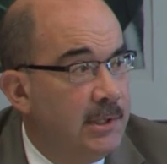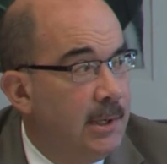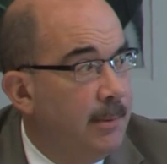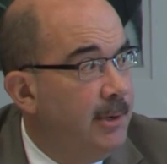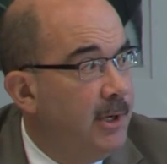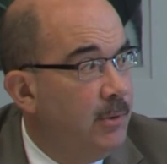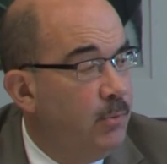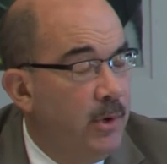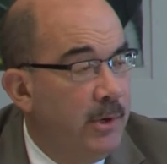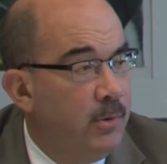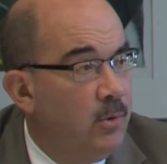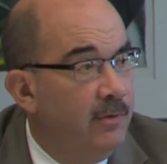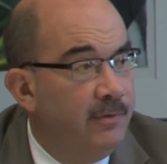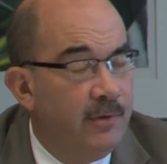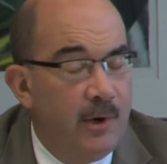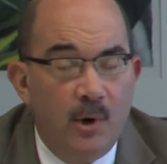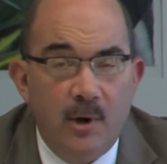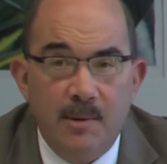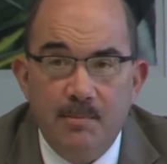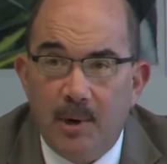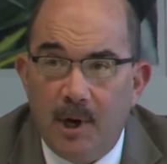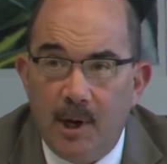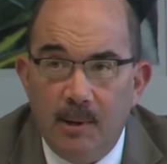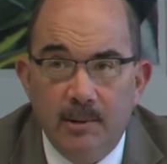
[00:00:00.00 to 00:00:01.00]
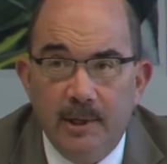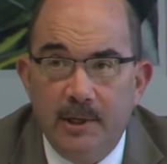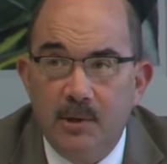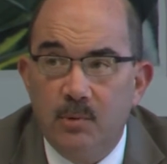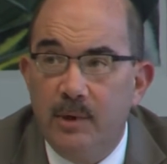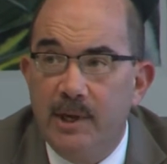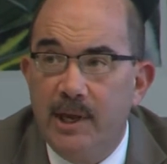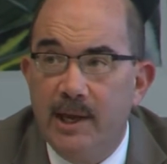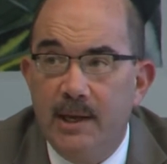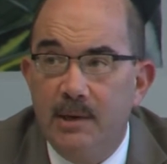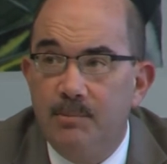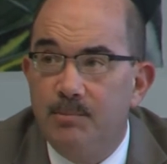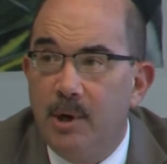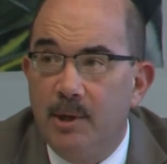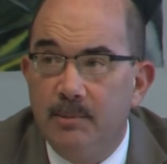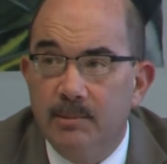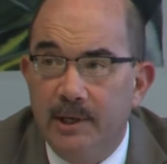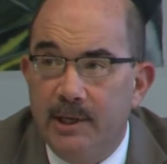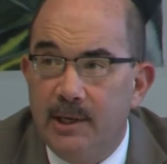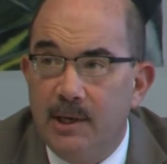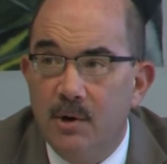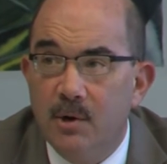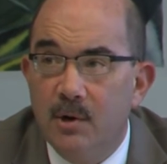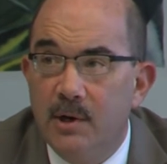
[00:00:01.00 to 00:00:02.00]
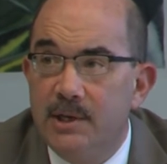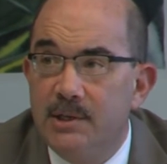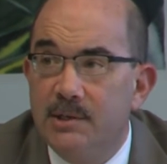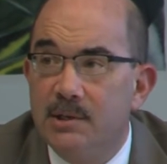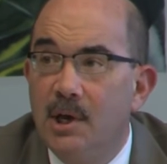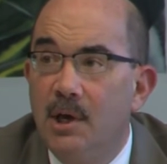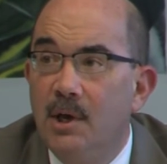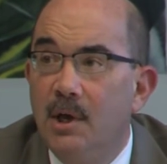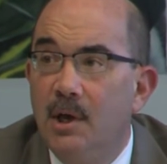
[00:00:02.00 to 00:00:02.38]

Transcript: I mean, we were very public. We had public hearings.